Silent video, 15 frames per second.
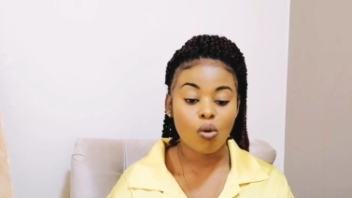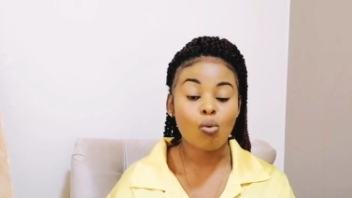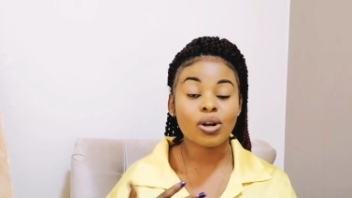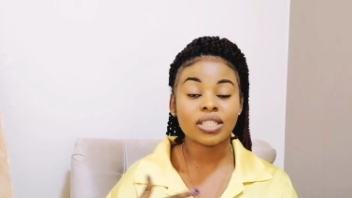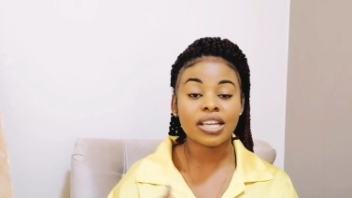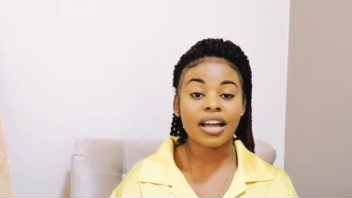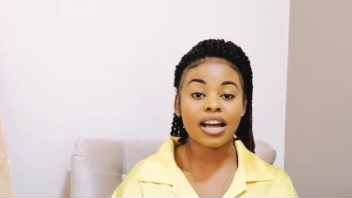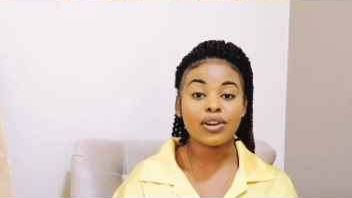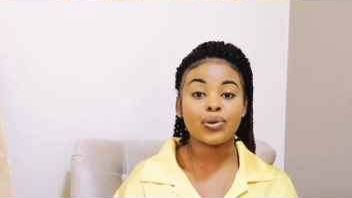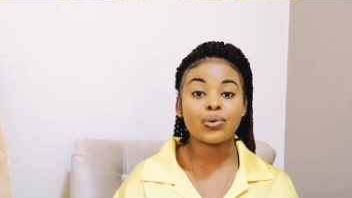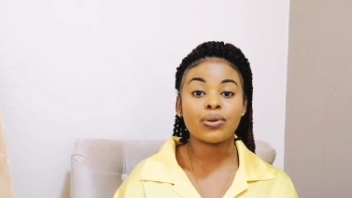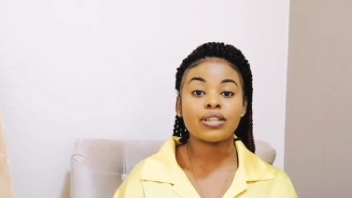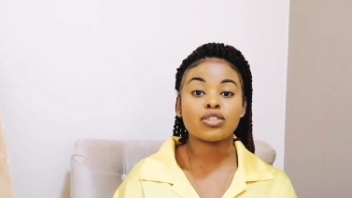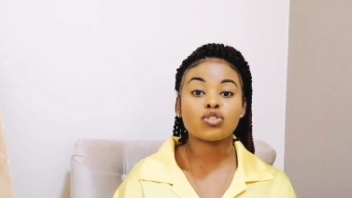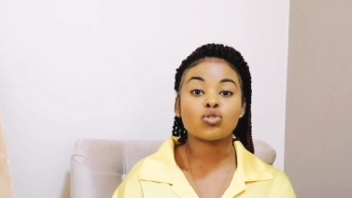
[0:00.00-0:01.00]
What I can
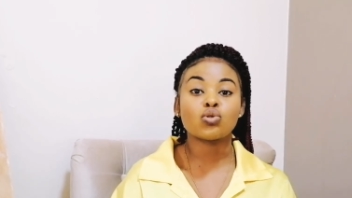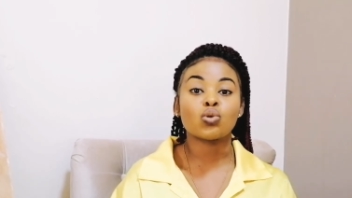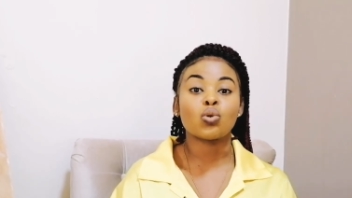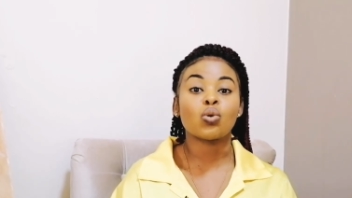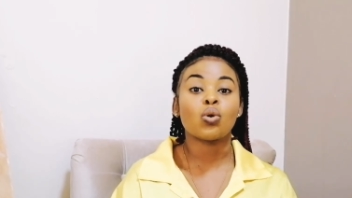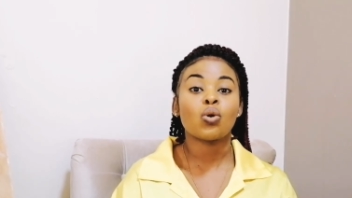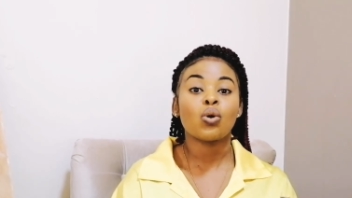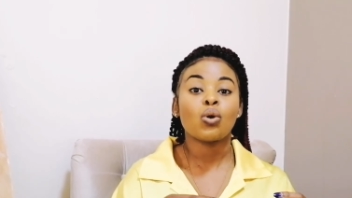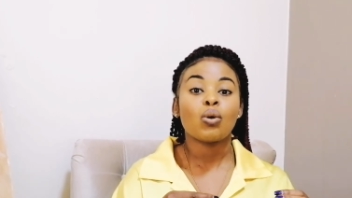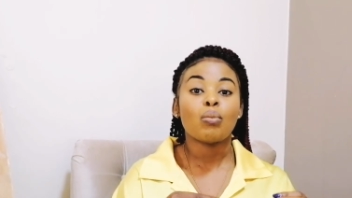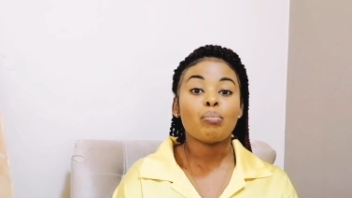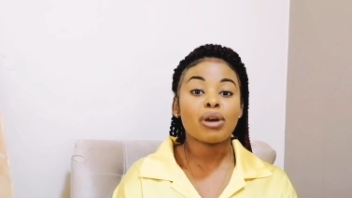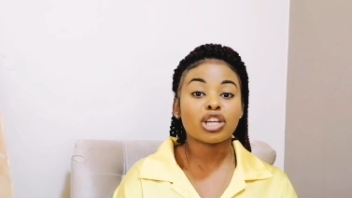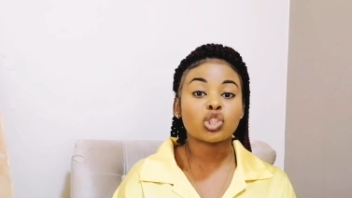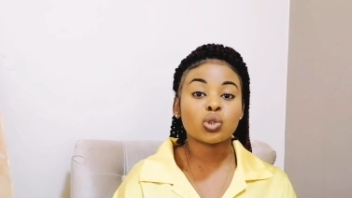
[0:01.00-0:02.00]
do is to
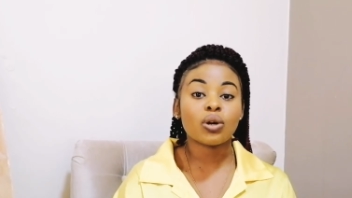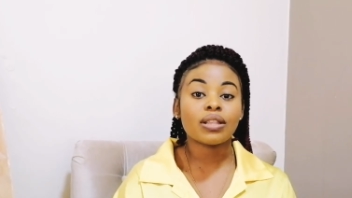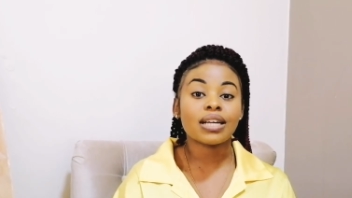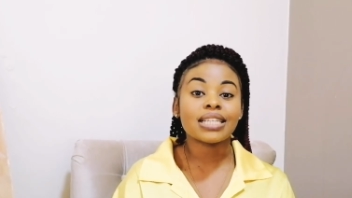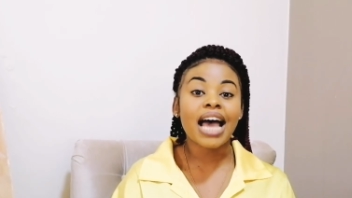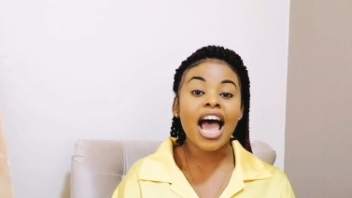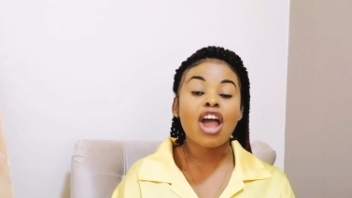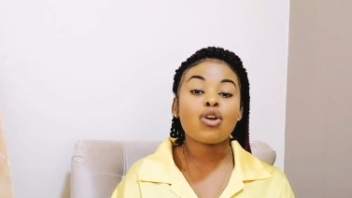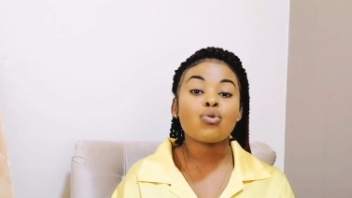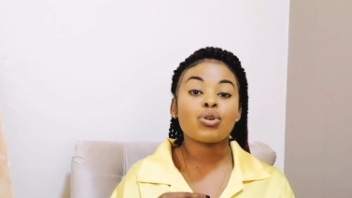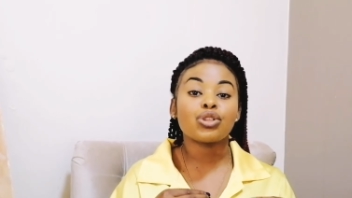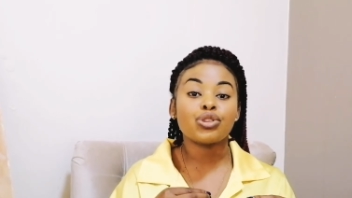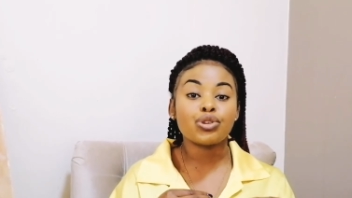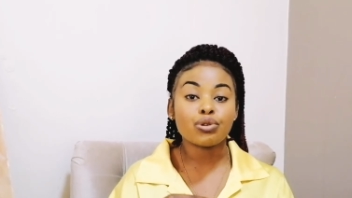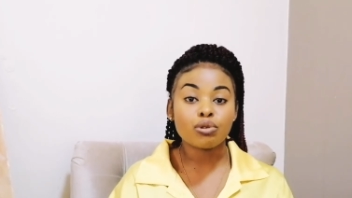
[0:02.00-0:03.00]
make sure that I
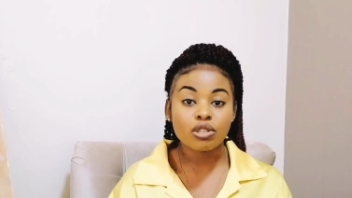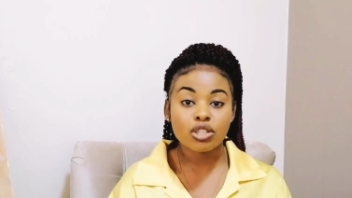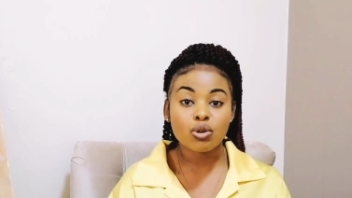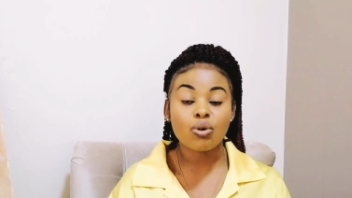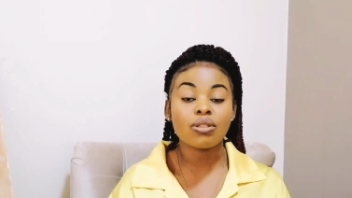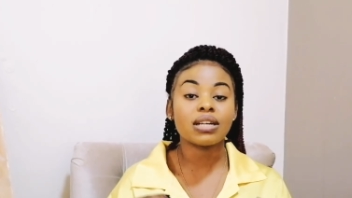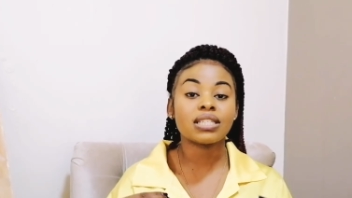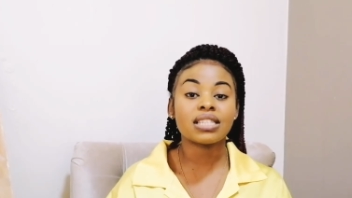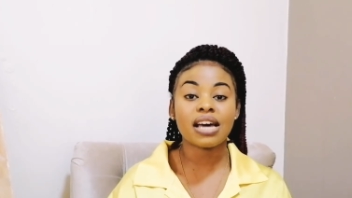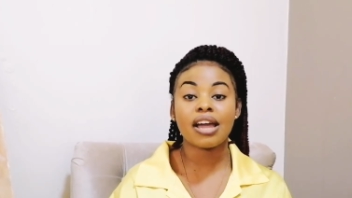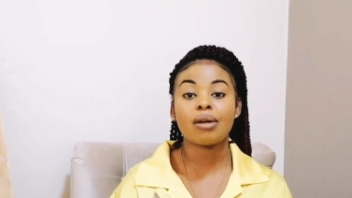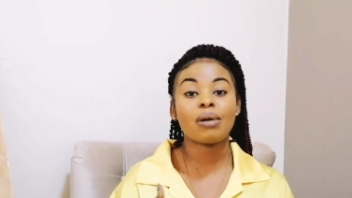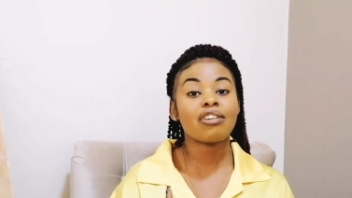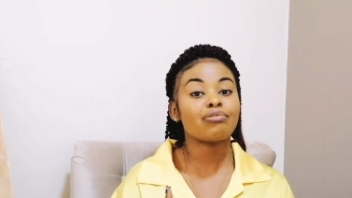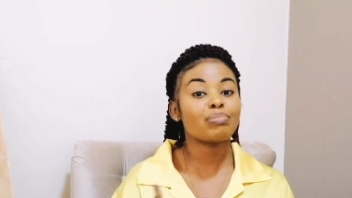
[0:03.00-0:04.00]
reduce on the
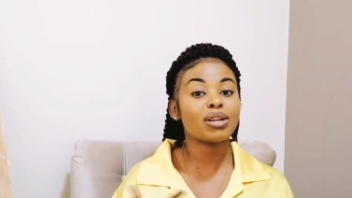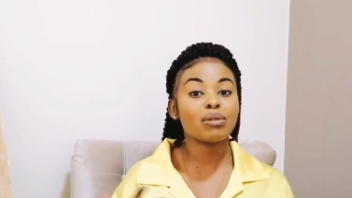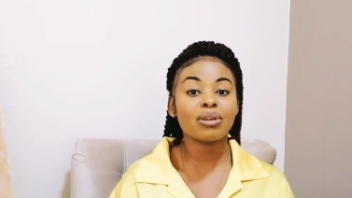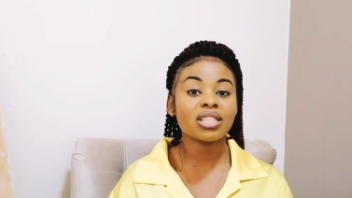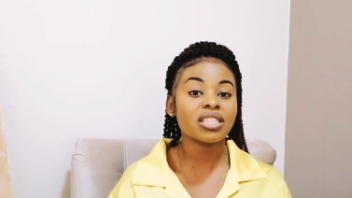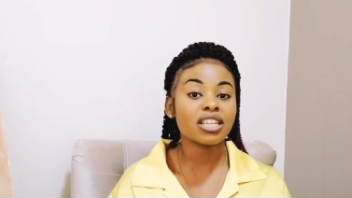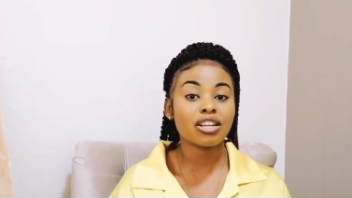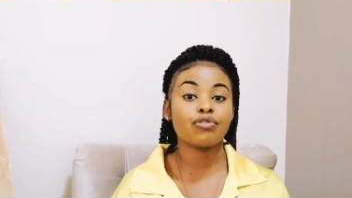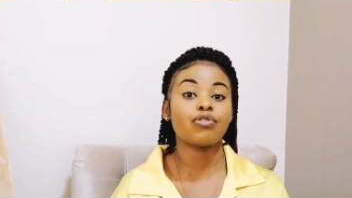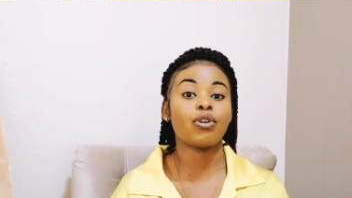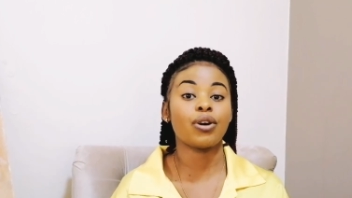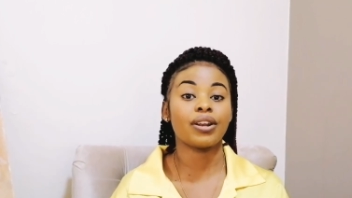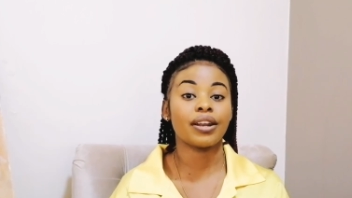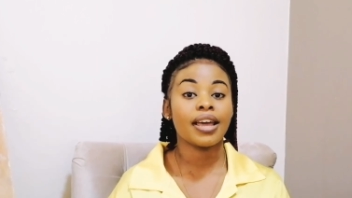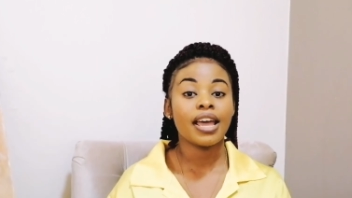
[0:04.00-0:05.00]
time I've been meeting
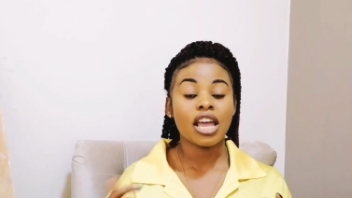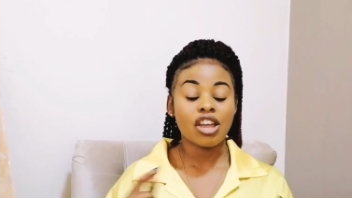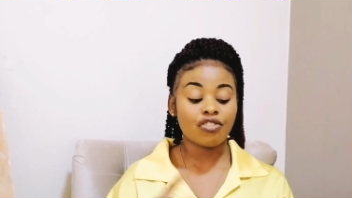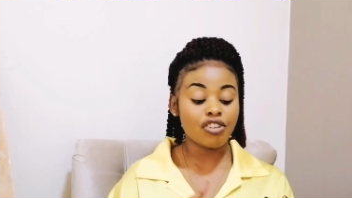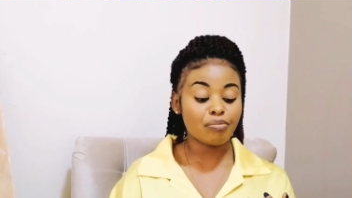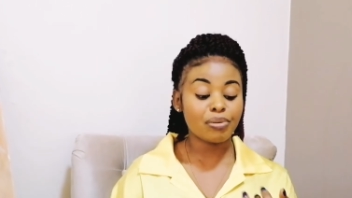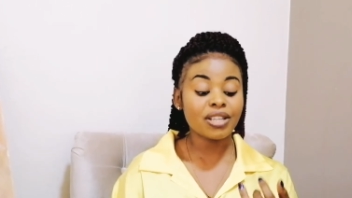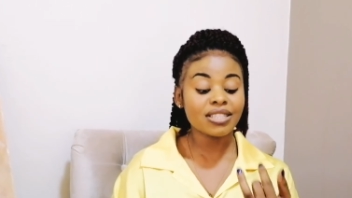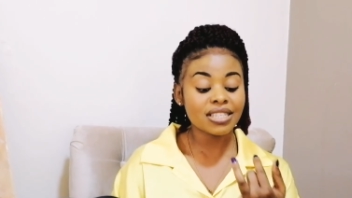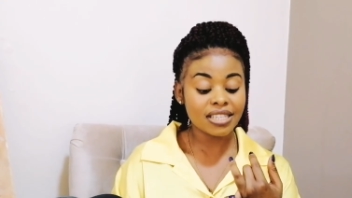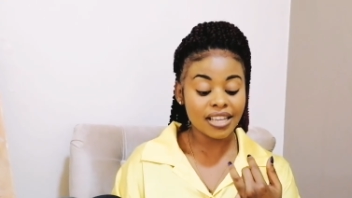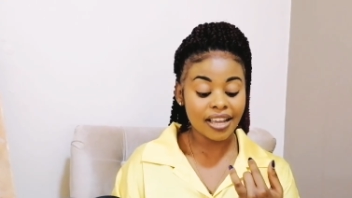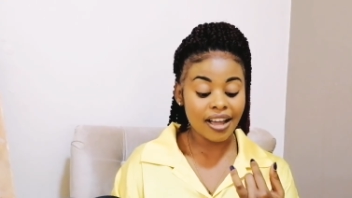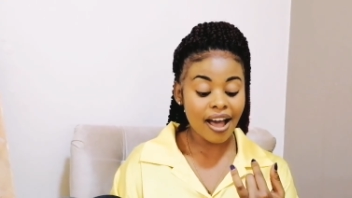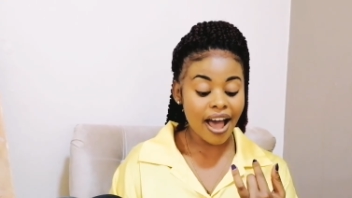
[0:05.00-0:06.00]
Yvonne. If I've been
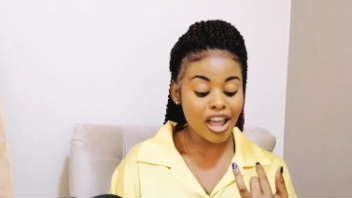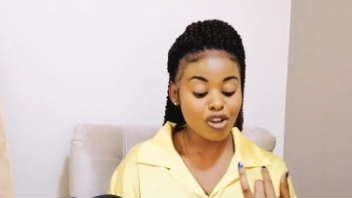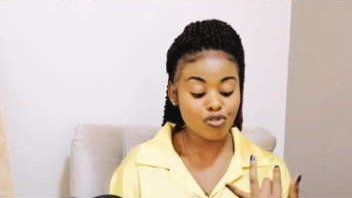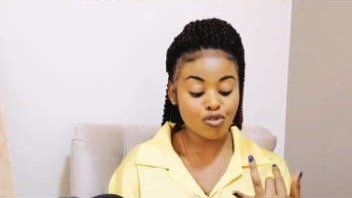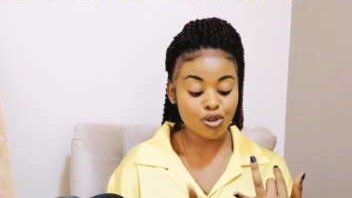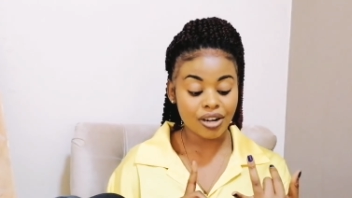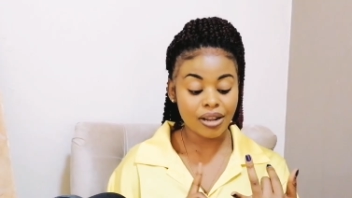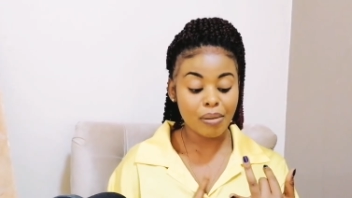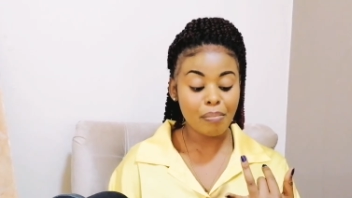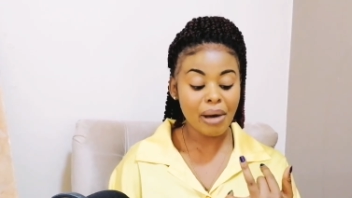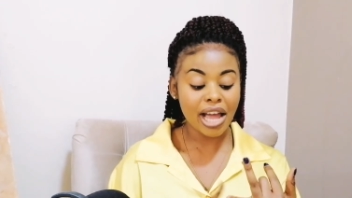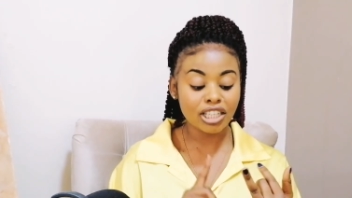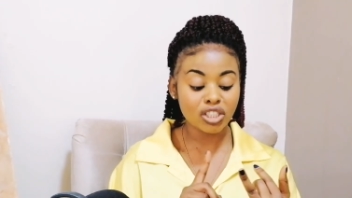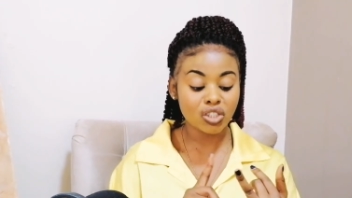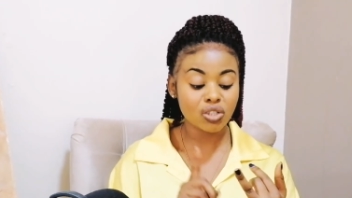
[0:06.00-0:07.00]
seeing her every day,
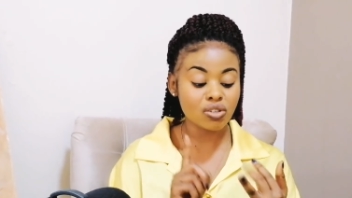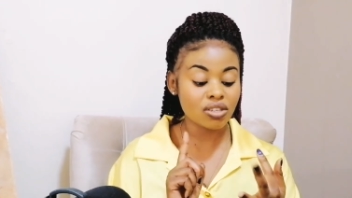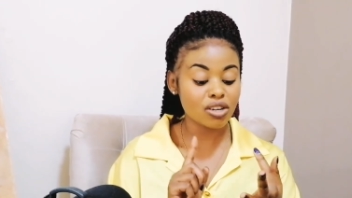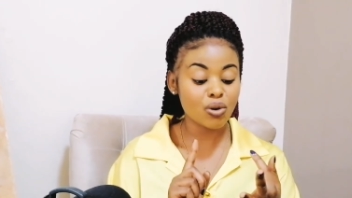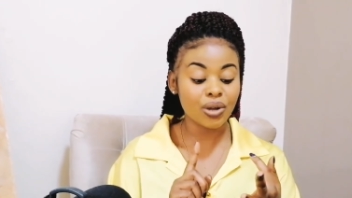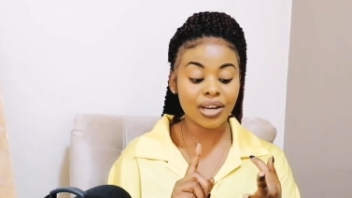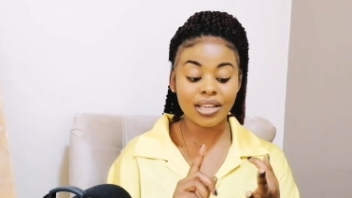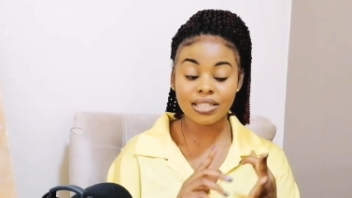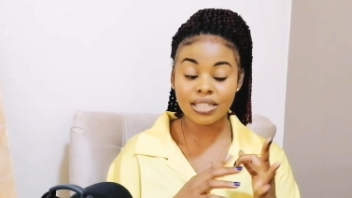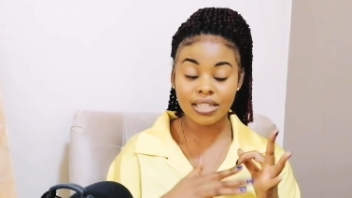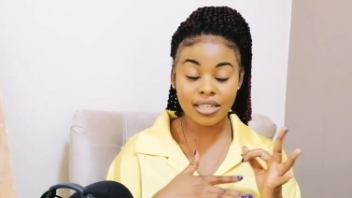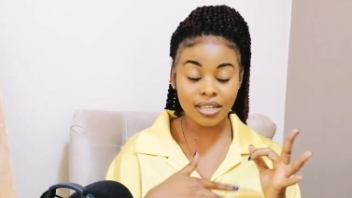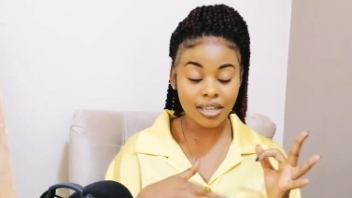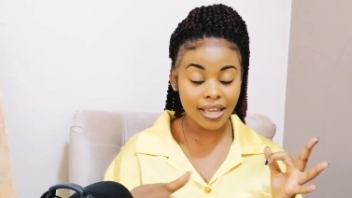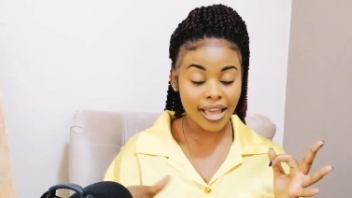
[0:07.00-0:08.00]
Monday, Tuesday,
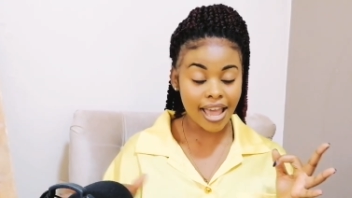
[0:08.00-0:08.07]
Wednesday,